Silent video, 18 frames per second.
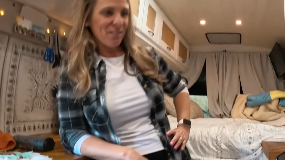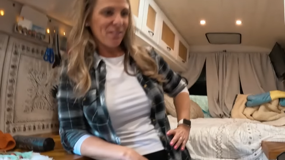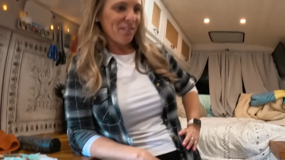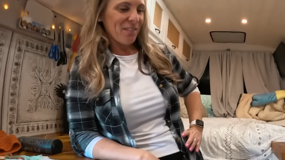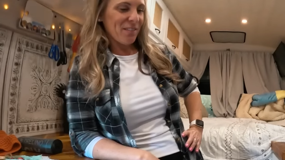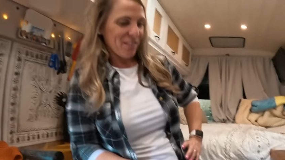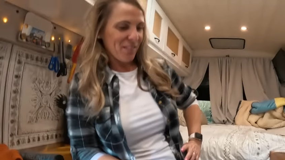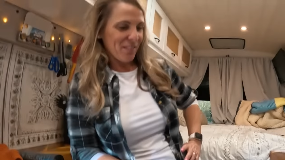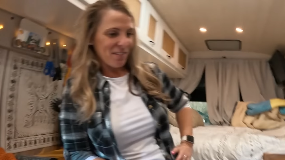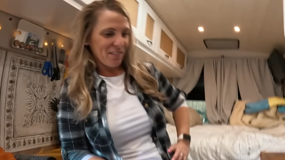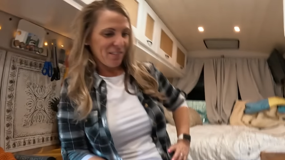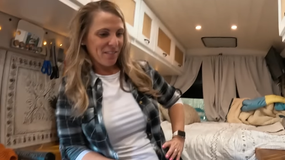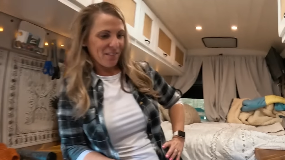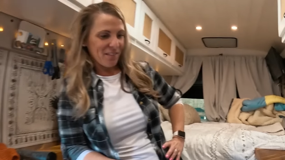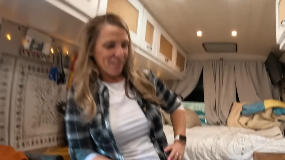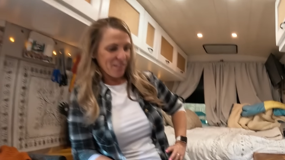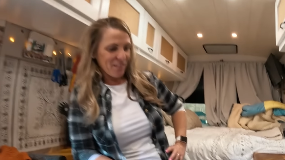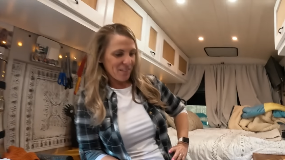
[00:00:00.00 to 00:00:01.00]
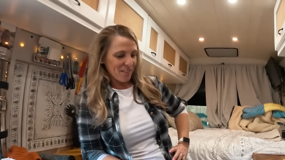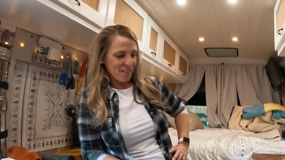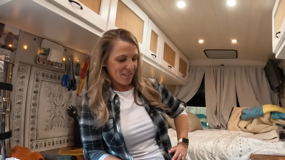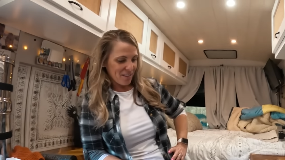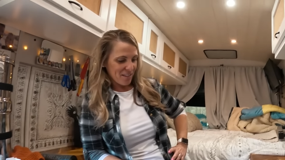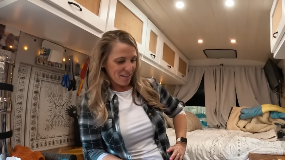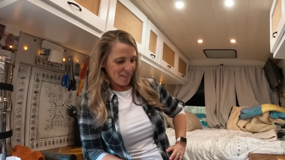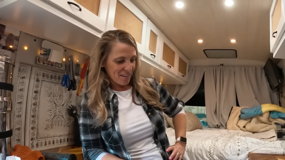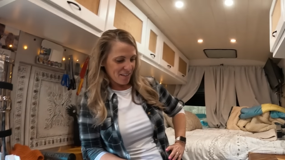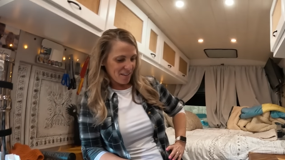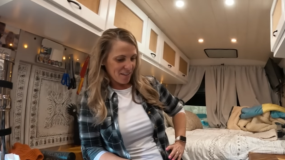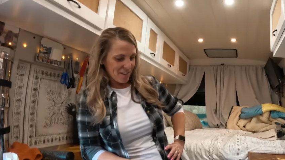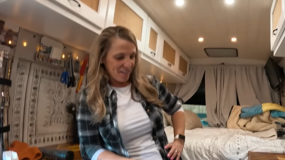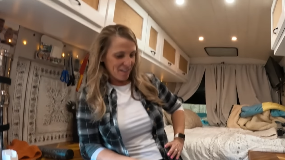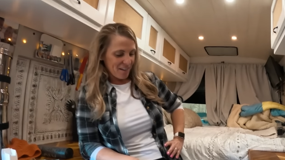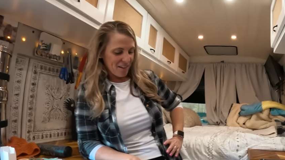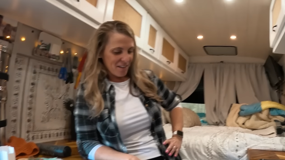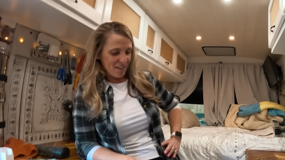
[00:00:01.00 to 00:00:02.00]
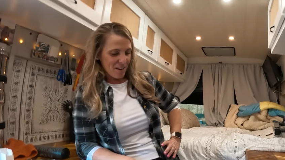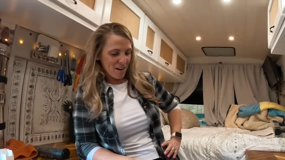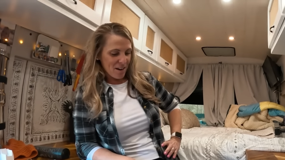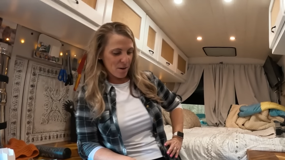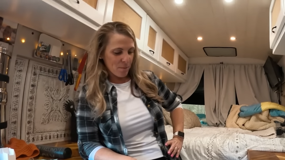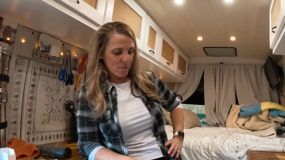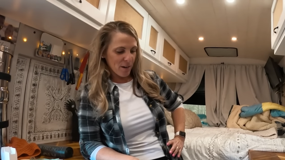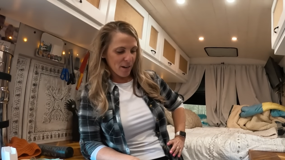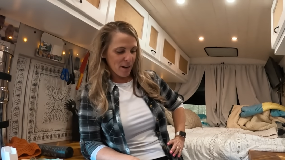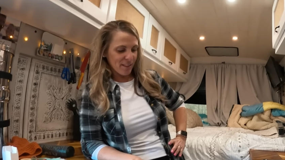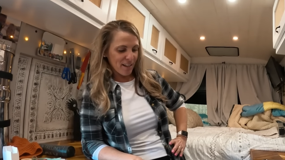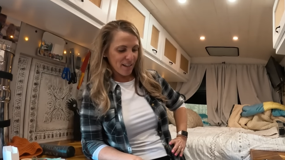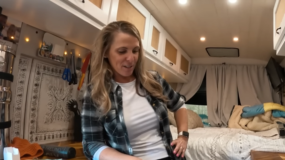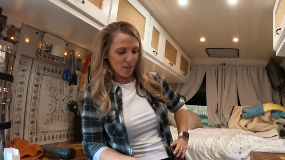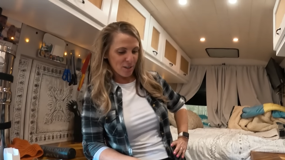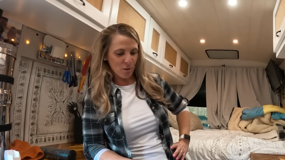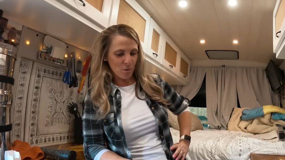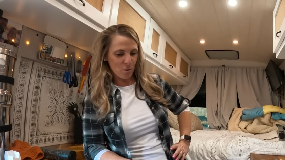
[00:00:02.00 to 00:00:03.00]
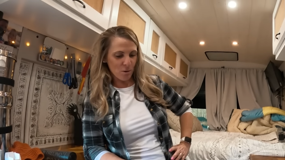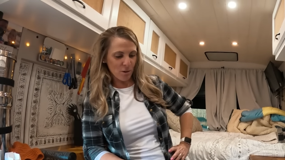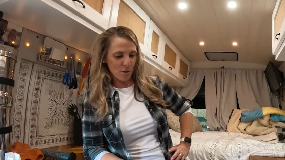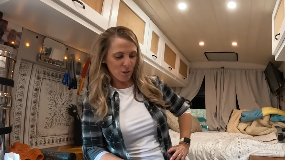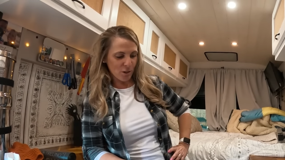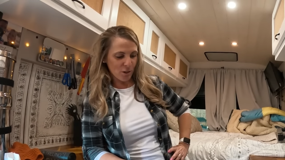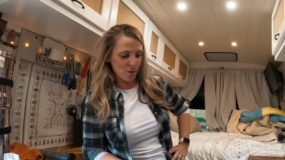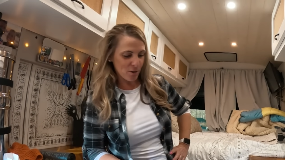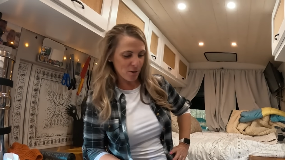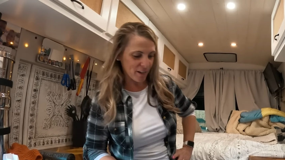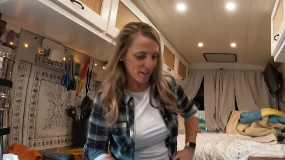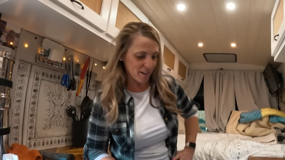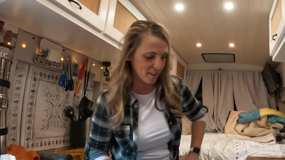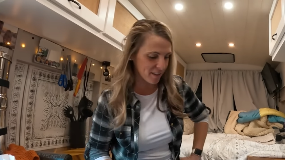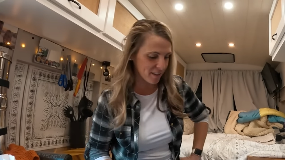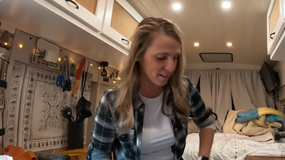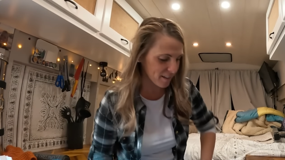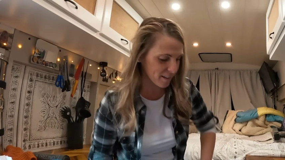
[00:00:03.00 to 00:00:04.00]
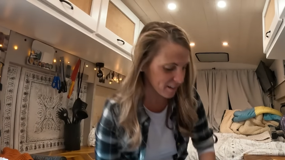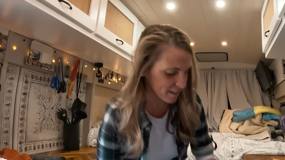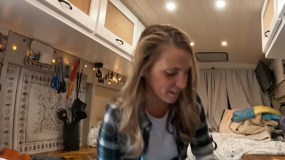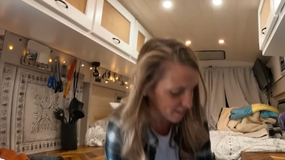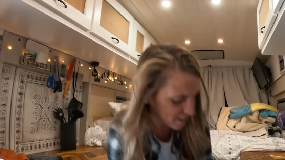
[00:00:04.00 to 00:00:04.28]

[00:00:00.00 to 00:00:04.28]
come up with this? Um, lots of storage underneath. Uh huh.